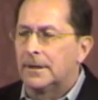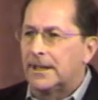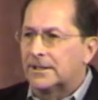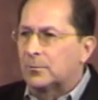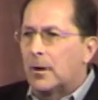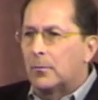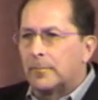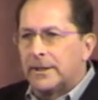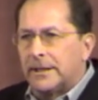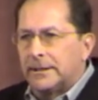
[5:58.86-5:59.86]
And that's why we're
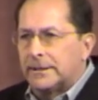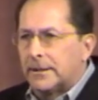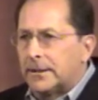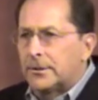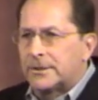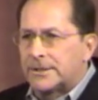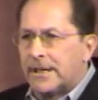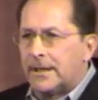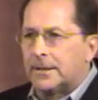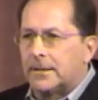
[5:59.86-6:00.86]
beginning to
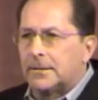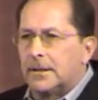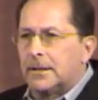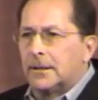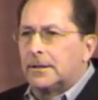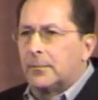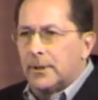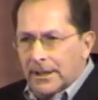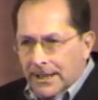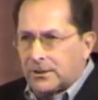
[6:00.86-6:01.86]
understand the
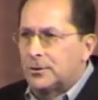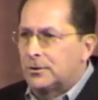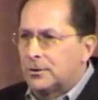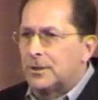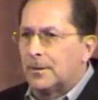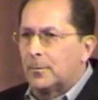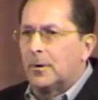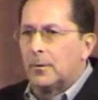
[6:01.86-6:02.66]
relationship